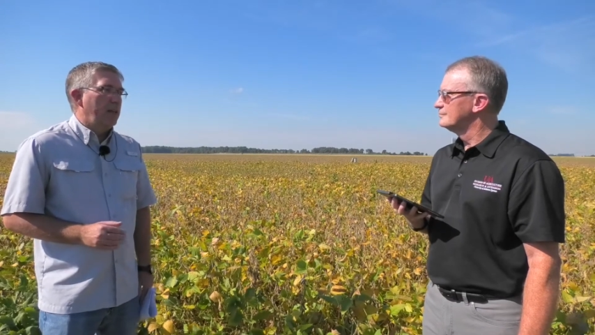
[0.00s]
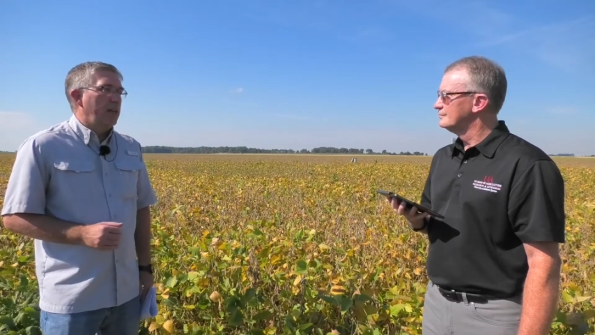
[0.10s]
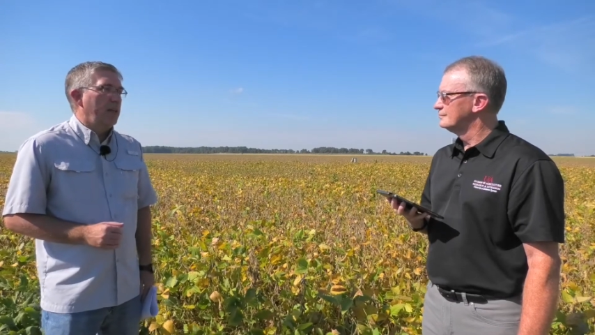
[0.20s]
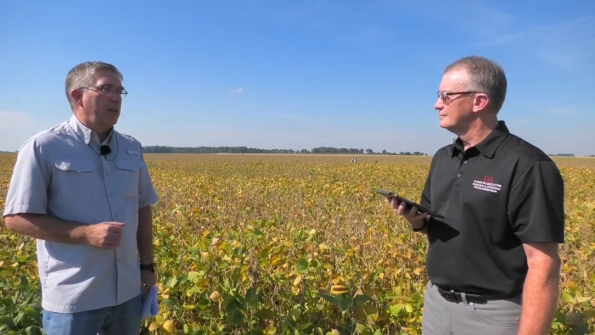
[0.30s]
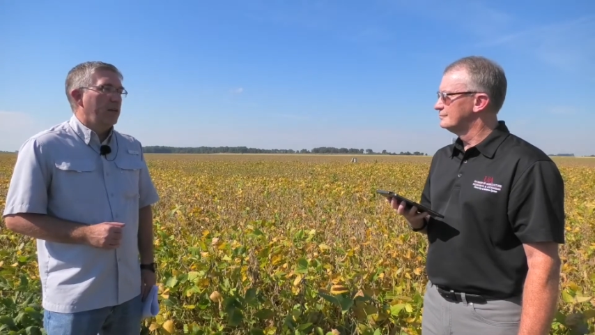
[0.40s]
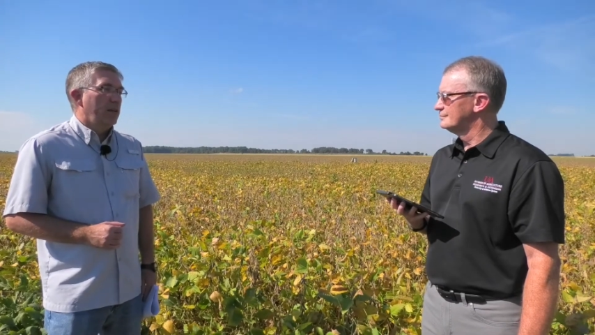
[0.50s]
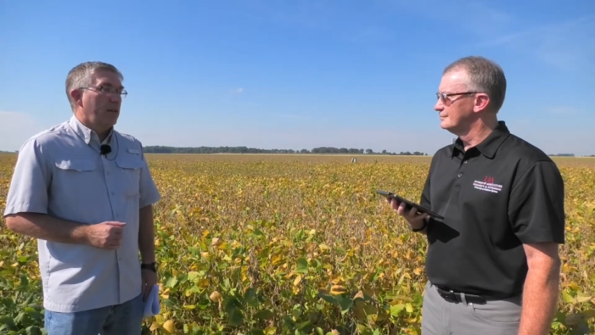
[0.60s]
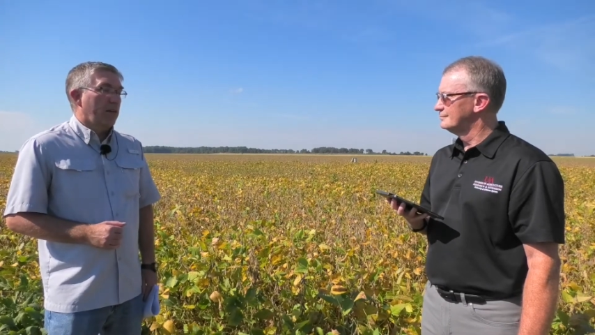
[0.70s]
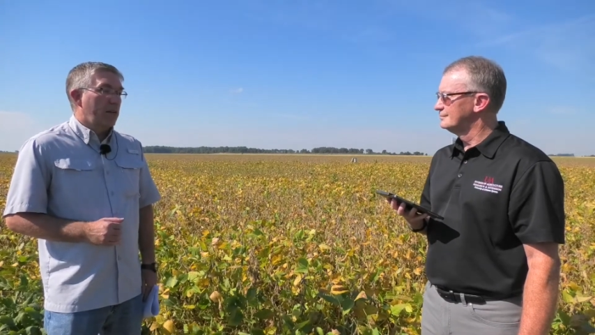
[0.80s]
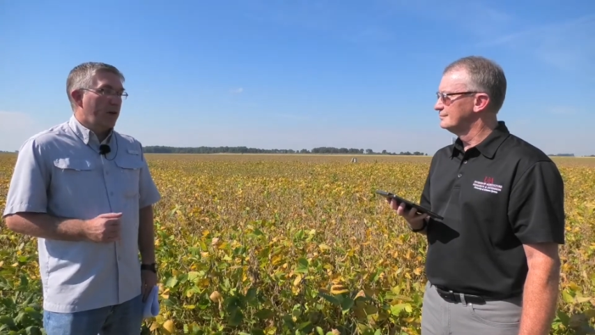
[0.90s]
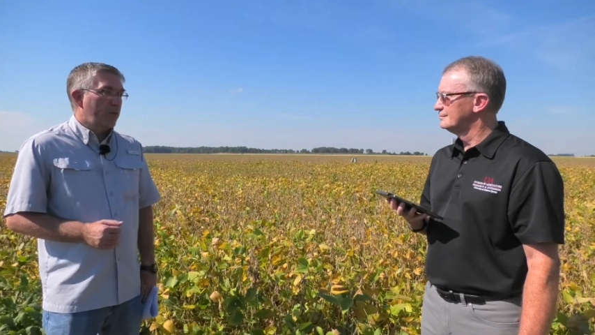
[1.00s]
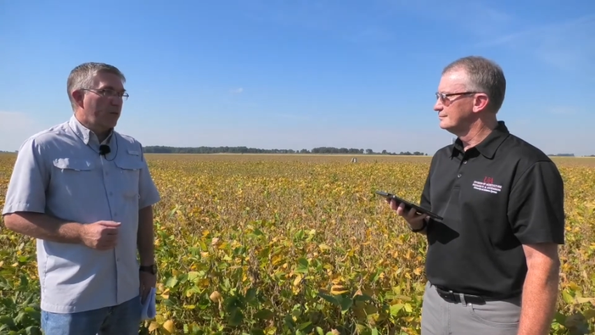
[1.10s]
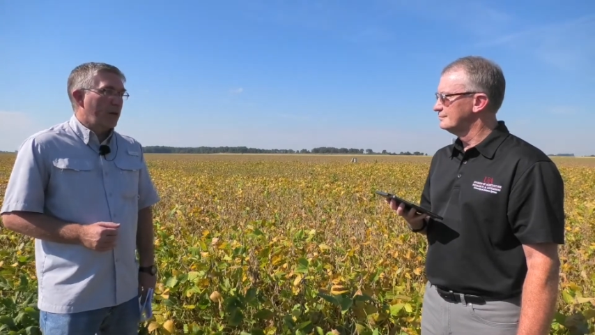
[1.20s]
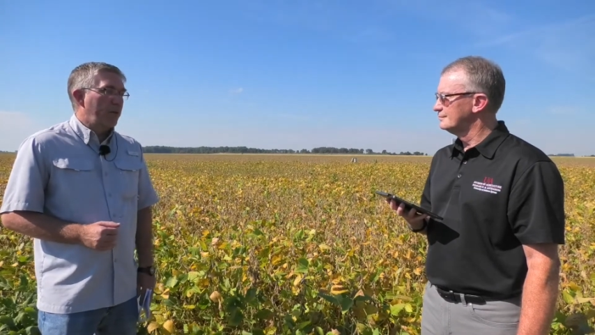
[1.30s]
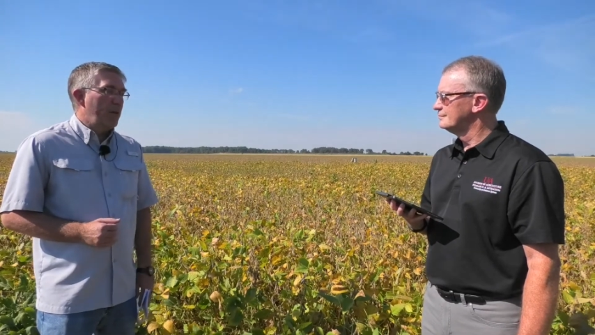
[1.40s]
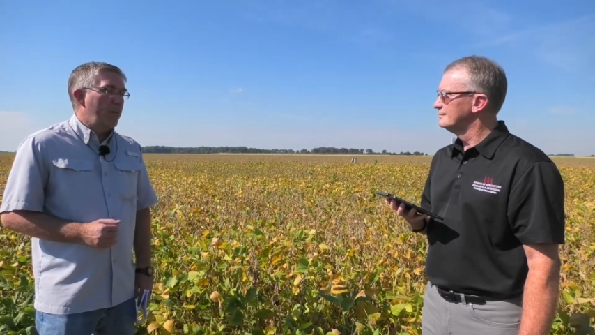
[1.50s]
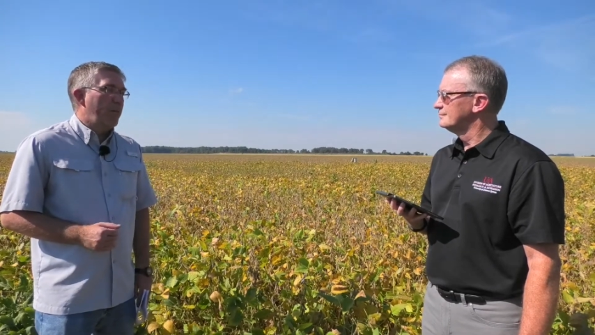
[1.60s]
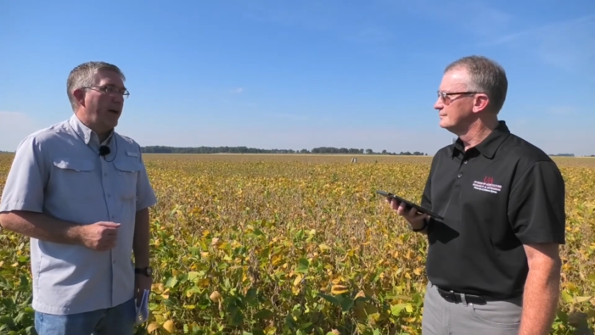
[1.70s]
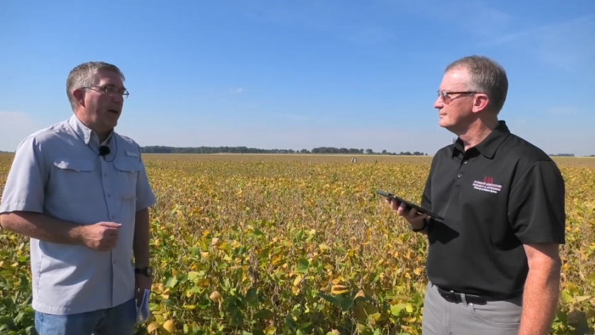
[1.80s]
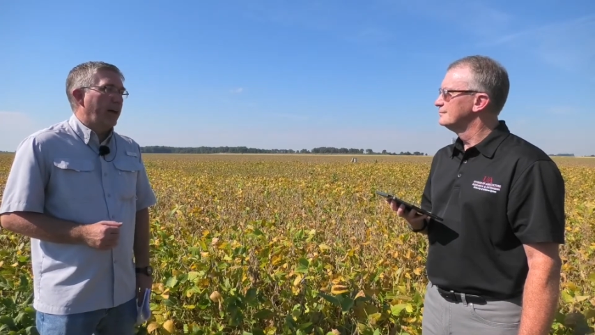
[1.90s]
Speaker 1: the cover crop
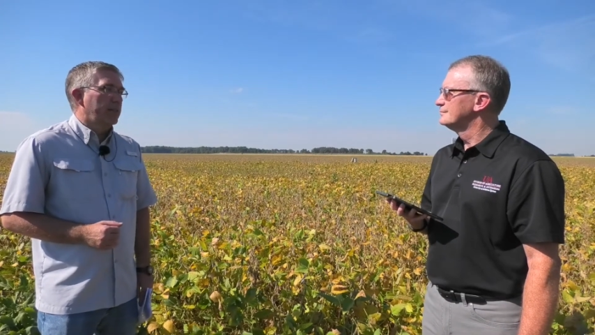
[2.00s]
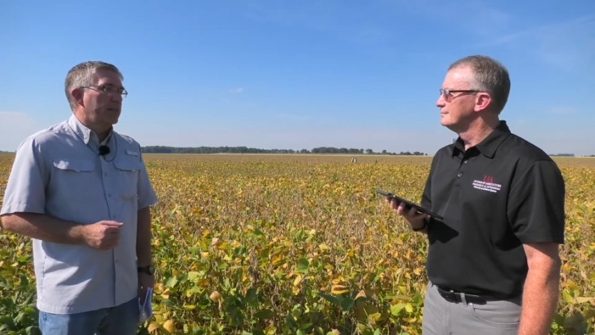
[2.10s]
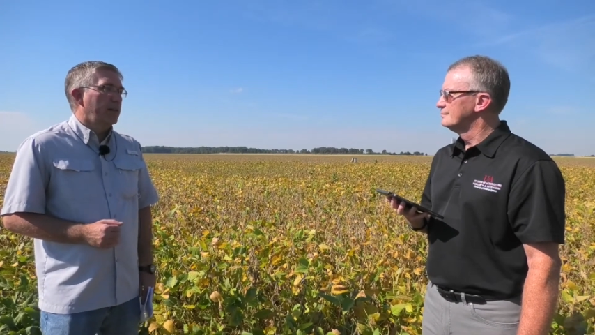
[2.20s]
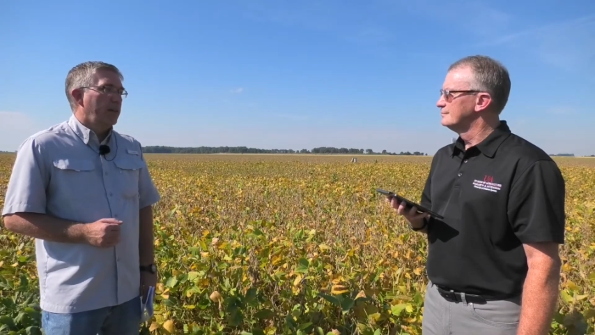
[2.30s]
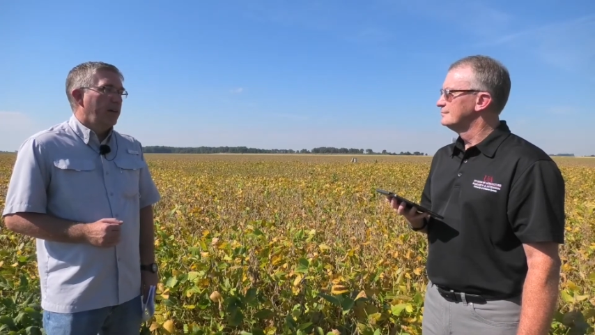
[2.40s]
impact,